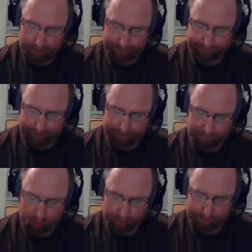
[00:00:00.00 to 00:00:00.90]
I
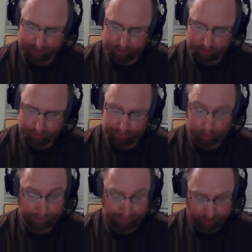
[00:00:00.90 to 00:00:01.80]
find more better,
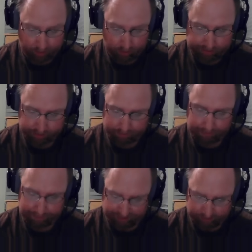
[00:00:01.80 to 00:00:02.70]
more bitter, excuse
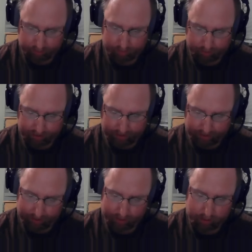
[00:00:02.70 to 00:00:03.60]
me, bitter with an
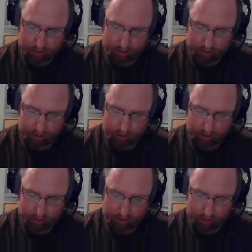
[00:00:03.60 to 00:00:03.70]
I,